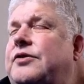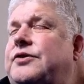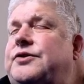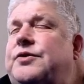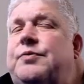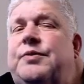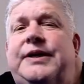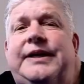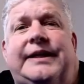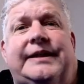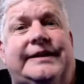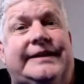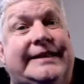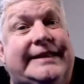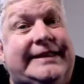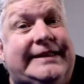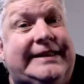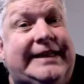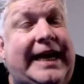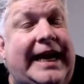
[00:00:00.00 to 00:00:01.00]
So we can
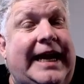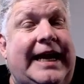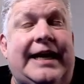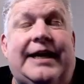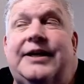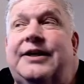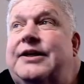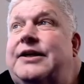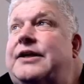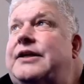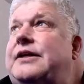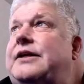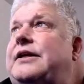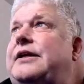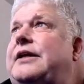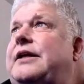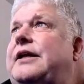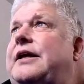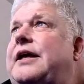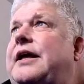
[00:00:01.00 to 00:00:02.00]
scale
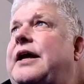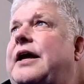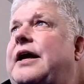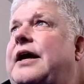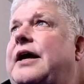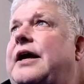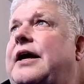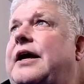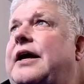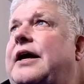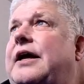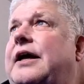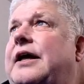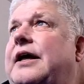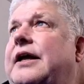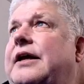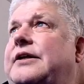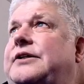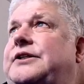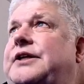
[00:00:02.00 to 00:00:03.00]
uh,
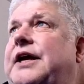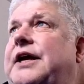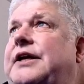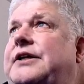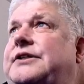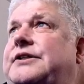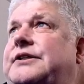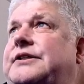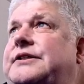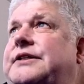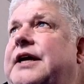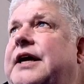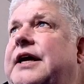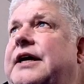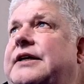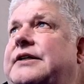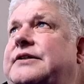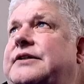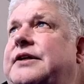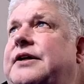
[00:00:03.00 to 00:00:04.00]
and change the
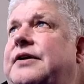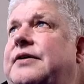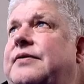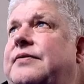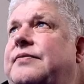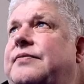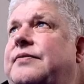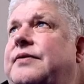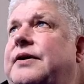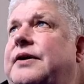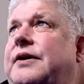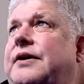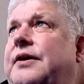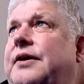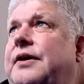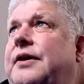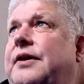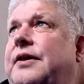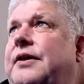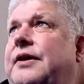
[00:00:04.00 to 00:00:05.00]
size of
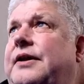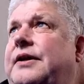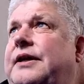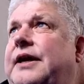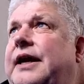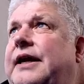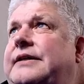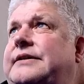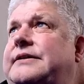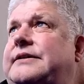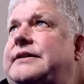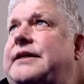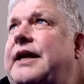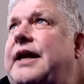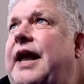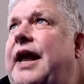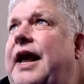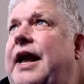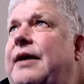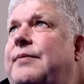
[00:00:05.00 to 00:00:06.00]
uh, the text,
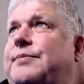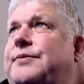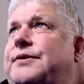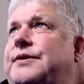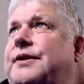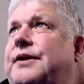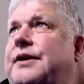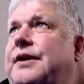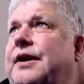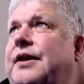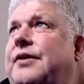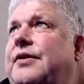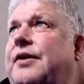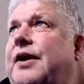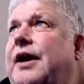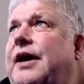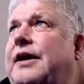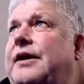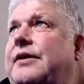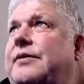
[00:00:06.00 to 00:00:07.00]
apps, and other
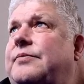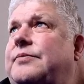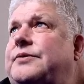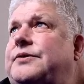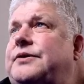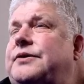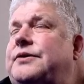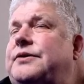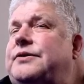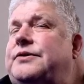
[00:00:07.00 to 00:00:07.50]
items.